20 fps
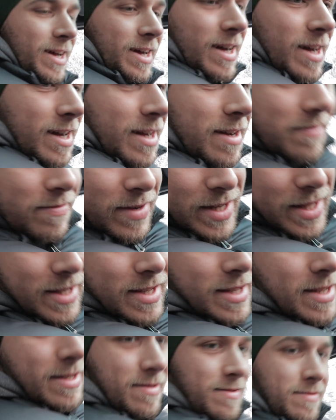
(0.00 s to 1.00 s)
but
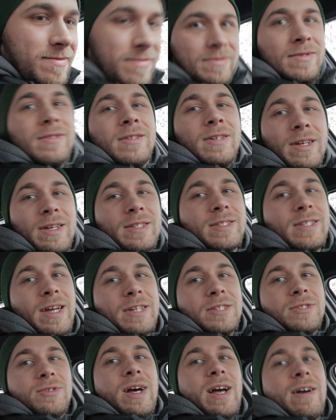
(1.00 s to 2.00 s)
it's
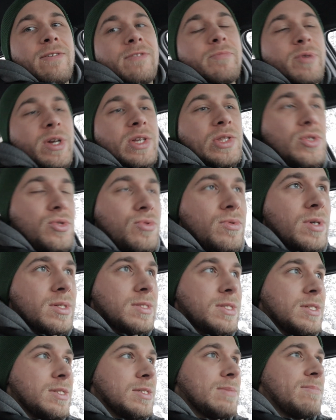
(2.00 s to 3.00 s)
nice to have a brand new one
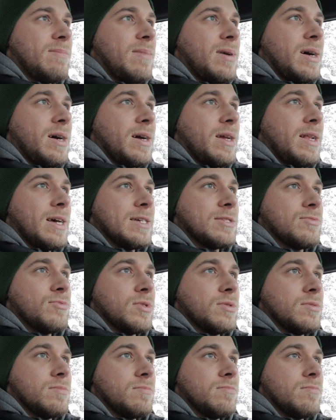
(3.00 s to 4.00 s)
since my last
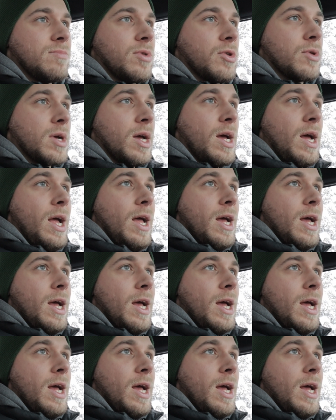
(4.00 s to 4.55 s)
one broke.